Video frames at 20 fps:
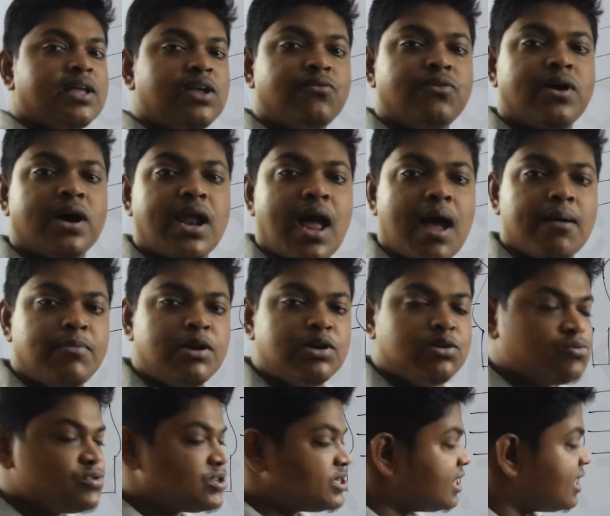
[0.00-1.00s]
you are able
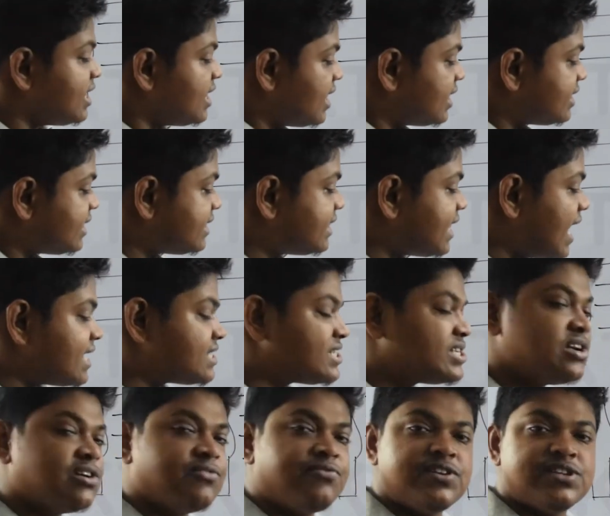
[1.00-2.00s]
to say that that
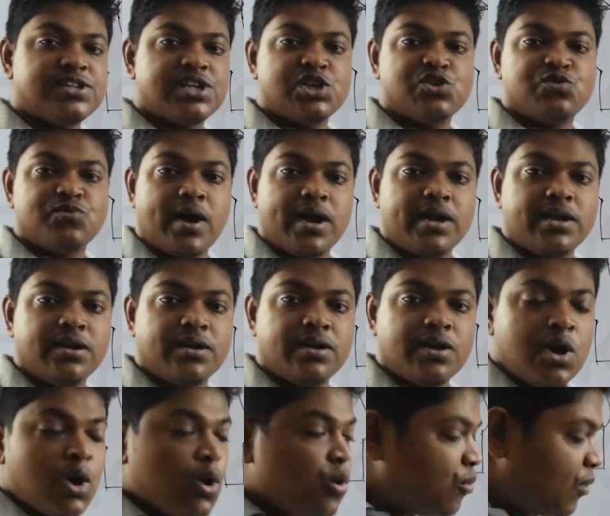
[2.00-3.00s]
surface is white.
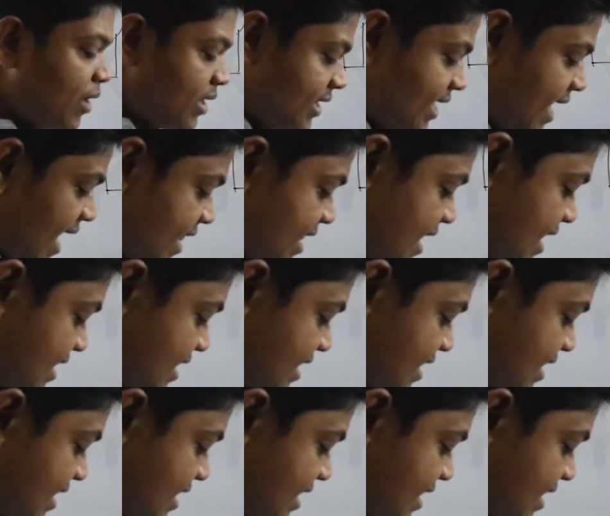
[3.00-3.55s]
When can I